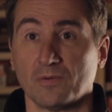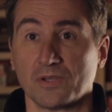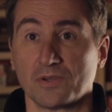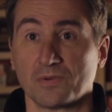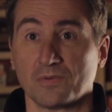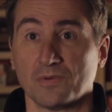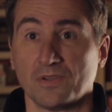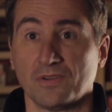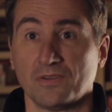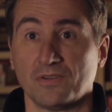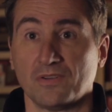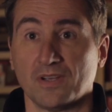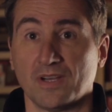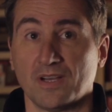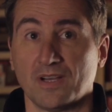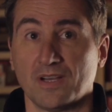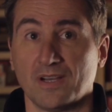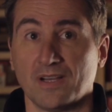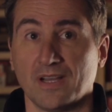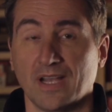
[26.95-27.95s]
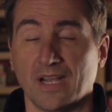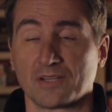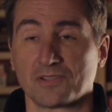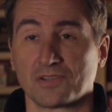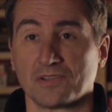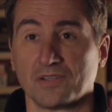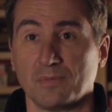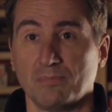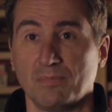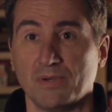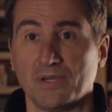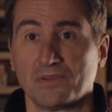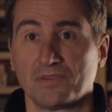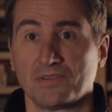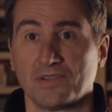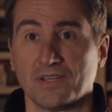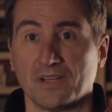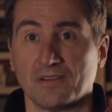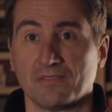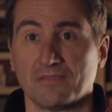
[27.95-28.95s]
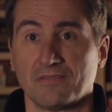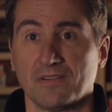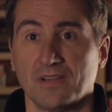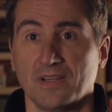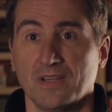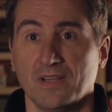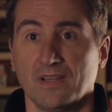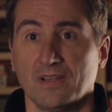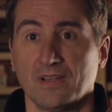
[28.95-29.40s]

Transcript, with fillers: which was uh, actually beer stuff.